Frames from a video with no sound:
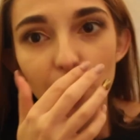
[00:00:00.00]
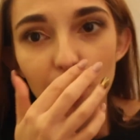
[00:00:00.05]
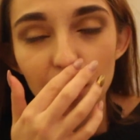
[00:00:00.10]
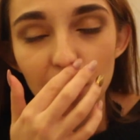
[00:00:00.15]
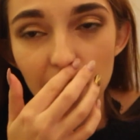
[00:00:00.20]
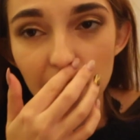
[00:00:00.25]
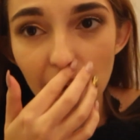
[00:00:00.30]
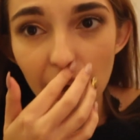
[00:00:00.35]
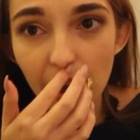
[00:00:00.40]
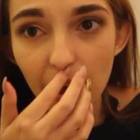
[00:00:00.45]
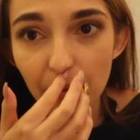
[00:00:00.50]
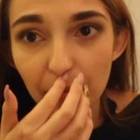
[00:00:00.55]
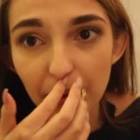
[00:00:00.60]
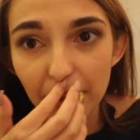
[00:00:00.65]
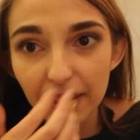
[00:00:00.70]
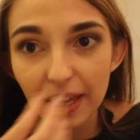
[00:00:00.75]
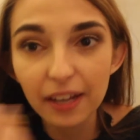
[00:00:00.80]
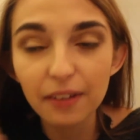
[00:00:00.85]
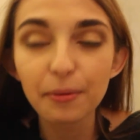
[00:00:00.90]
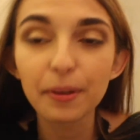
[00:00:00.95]
so,
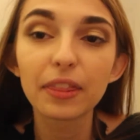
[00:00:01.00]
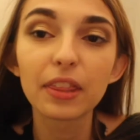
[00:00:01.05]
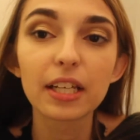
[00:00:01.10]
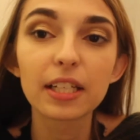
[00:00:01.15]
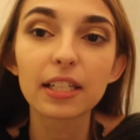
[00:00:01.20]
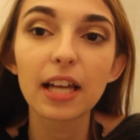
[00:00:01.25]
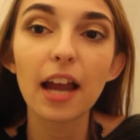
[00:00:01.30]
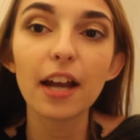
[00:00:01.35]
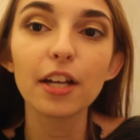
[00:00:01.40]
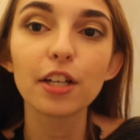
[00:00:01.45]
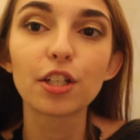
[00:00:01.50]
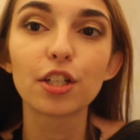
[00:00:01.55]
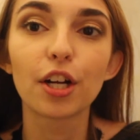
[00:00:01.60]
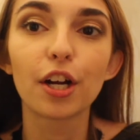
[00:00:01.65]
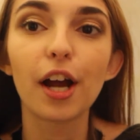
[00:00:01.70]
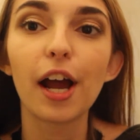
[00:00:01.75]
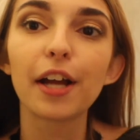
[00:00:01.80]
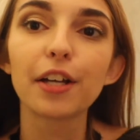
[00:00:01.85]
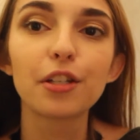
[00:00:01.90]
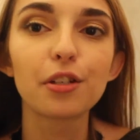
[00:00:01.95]
but like with this kind of
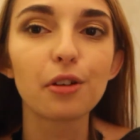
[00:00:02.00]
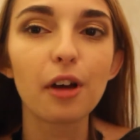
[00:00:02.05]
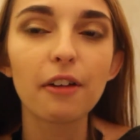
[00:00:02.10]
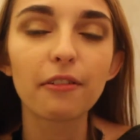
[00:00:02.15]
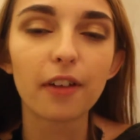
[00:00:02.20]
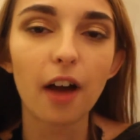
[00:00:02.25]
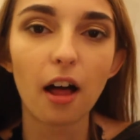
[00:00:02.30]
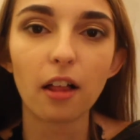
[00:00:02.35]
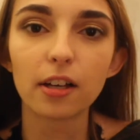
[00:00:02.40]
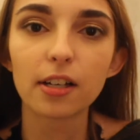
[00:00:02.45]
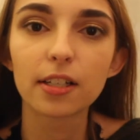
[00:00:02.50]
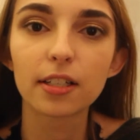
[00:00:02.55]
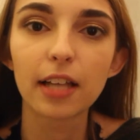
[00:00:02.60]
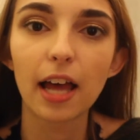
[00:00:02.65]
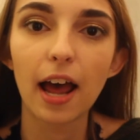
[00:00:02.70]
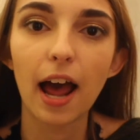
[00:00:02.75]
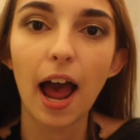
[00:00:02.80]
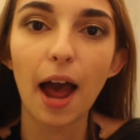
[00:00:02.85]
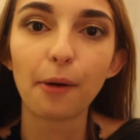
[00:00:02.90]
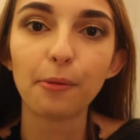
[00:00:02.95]
shirt, I do have colors
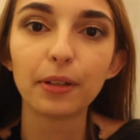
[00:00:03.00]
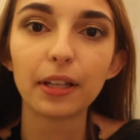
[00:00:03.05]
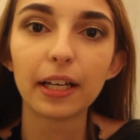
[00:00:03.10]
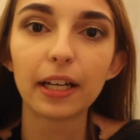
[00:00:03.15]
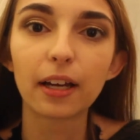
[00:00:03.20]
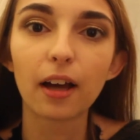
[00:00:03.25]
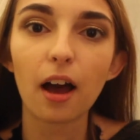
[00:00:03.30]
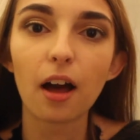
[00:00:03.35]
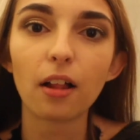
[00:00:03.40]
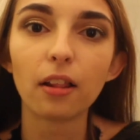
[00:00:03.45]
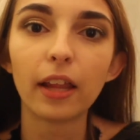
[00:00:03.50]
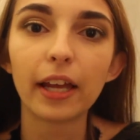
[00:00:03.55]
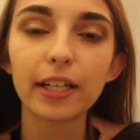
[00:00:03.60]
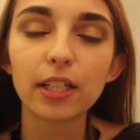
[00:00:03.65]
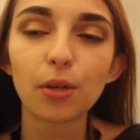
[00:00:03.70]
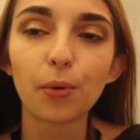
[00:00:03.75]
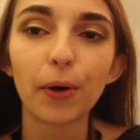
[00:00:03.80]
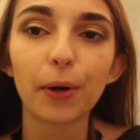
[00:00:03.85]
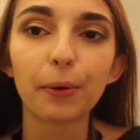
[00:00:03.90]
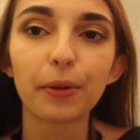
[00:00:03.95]
that I would like
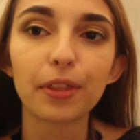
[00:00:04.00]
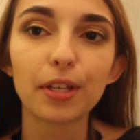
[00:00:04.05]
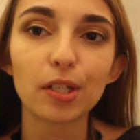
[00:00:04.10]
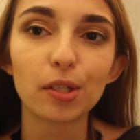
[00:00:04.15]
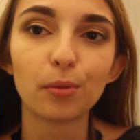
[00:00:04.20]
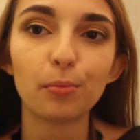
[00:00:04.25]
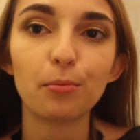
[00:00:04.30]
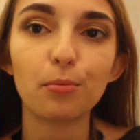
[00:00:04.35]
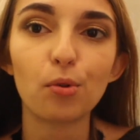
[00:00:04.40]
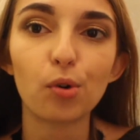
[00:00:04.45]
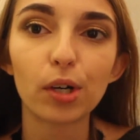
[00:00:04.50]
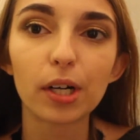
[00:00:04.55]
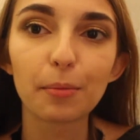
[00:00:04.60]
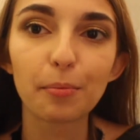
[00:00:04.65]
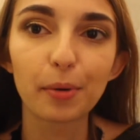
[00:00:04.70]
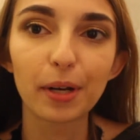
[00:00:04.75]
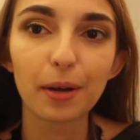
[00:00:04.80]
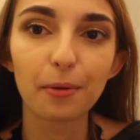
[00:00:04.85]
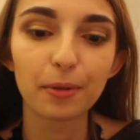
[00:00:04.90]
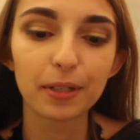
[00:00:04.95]
to wear with this more,
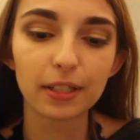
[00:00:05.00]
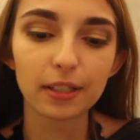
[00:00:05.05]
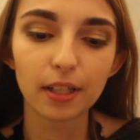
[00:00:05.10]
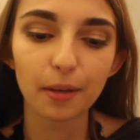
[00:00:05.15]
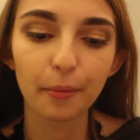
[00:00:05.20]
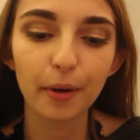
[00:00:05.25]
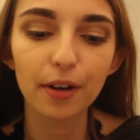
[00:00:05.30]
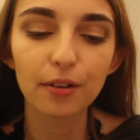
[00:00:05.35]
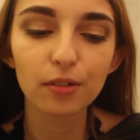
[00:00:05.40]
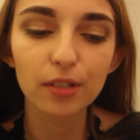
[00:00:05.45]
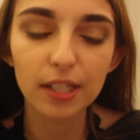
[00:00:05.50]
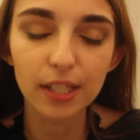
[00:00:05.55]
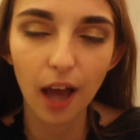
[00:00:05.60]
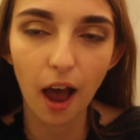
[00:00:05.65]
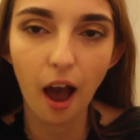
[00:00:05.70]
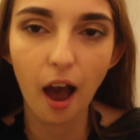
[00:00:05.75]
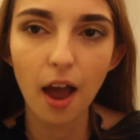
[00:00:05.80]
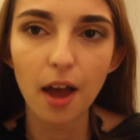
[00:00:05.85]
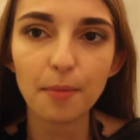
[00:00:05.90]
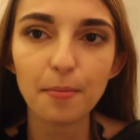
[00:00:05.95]
but I was limited on
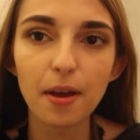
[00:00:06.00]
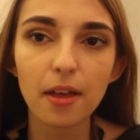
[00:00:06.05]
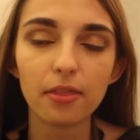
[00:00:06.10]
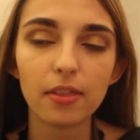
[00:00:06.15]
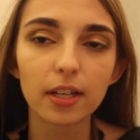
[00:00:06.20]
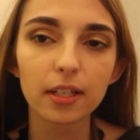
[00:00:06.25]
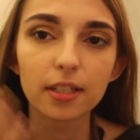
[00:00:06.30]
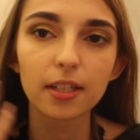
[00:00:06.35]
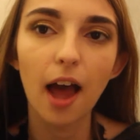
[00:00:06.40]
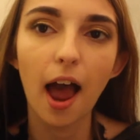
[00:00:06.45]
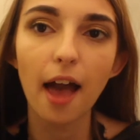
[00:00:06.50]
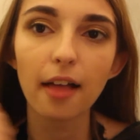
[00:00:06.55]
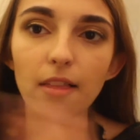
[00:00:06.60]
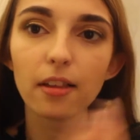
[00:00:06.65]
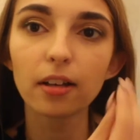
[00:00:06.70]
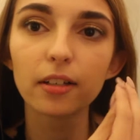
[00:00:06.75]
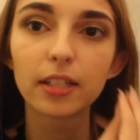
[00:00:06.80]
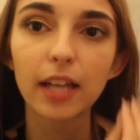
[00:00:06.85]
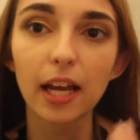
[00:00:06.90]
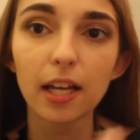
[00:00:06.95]
time, and this eye
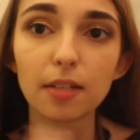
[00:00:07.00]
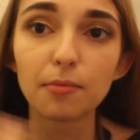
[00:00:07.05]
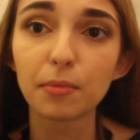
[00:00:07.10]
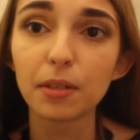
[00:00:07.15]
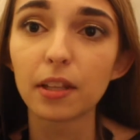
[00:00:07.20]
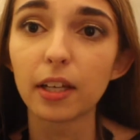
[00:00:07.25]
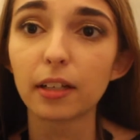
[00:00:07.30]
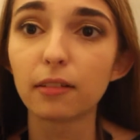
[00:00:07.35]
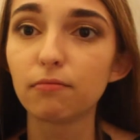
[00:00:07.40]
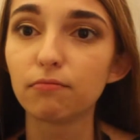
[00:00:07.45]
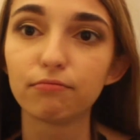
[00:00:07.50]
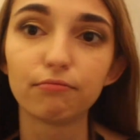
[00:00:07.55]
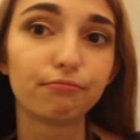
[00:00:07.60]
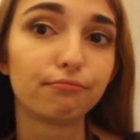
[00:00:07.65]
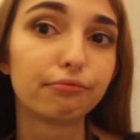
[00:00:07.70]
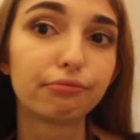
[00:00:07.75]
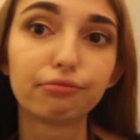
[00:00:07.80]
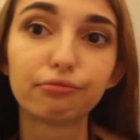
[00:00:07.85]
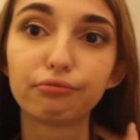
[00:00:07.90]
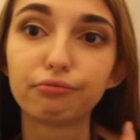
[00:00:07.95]
look takes me like
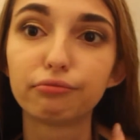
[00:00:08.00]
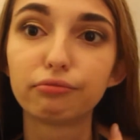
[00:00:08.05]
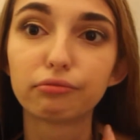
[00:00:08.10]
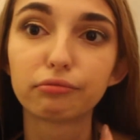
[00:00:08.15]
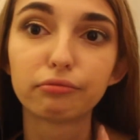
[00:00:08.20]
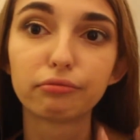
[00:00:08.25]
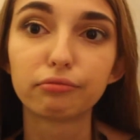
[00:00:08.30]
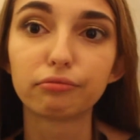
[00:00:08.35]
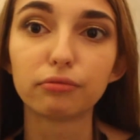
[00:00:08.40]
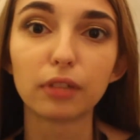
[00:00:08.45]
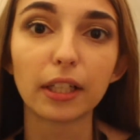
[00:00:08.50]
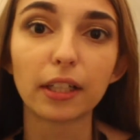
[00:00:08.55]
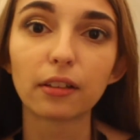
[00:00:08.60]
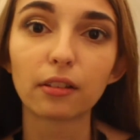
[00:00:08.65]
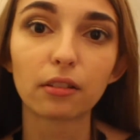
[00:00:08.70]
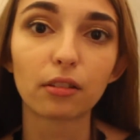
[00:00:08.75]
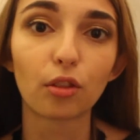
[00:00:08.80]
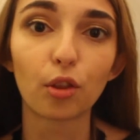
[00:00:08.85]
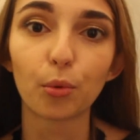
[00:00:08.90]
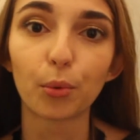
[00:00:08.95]

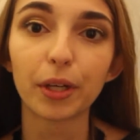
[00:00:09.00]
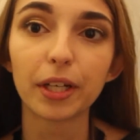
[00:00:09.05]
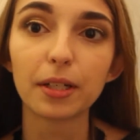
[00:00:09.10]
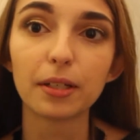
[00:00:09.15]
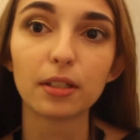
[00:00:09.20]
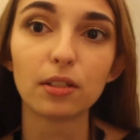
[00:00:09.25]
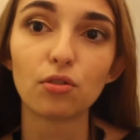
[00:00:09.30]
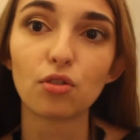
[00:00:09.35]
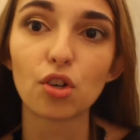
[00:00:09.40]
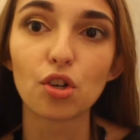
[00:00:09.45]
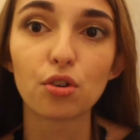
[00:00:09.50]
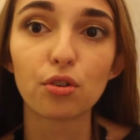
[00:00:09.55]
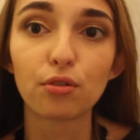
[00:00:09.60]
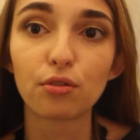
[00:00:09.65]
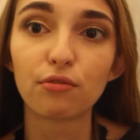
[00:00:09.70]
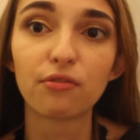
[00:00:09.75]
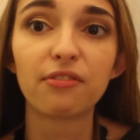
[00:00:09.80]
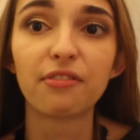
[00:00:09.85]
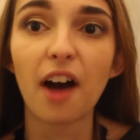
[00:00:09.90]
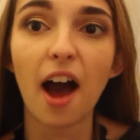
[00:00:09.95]

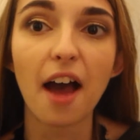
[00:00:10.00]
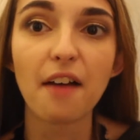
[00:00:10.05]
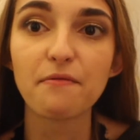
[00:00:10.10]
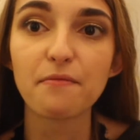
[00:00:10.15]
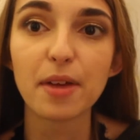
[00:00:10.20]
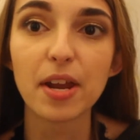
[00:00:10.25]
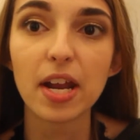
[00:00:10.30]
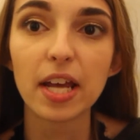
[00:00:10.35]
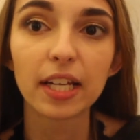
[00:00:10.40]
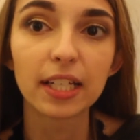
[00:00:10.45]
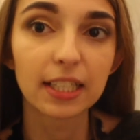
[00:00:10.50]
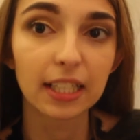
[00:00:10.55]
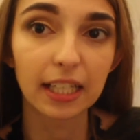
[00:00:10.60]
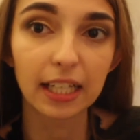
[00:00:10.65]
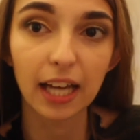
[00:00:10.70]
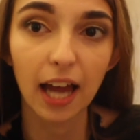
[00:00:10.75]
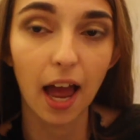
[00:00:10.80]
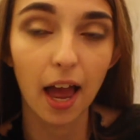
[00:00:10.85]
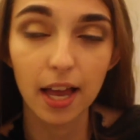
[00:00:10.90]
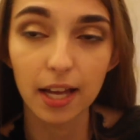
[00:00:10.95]
3-5 minutes.
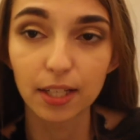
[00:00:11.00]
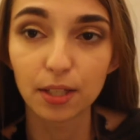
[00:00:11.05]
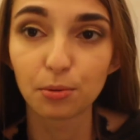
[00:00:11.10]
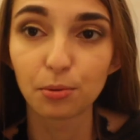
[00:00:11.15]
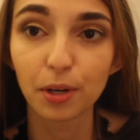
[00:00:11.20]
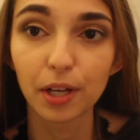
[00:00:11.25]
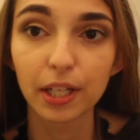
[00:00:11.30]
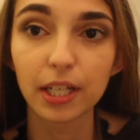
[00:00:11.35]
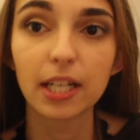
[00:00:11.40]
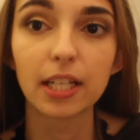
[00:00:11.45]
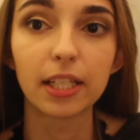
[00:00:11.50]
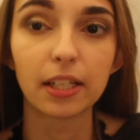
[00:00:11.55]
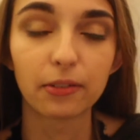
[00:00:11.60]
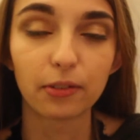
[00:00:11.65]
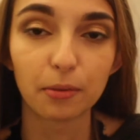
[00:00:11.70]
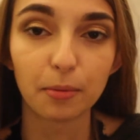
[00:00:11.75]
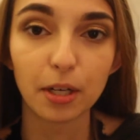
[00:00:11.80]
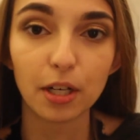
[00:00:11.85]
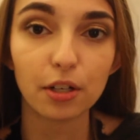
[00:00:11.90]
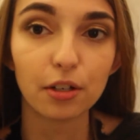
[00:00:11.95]
Like, it's really easy
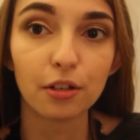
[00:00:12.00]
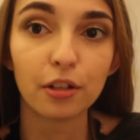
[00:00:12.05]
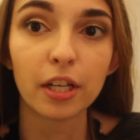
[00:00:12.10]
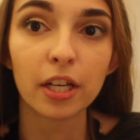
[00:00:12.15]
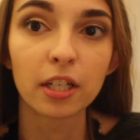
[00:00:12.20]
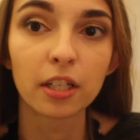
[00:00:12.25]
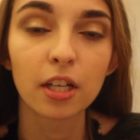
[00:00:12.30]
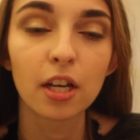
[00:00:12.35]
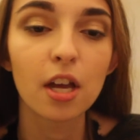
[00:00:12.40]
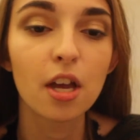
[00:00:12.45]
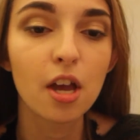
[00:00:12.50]
for me to do this.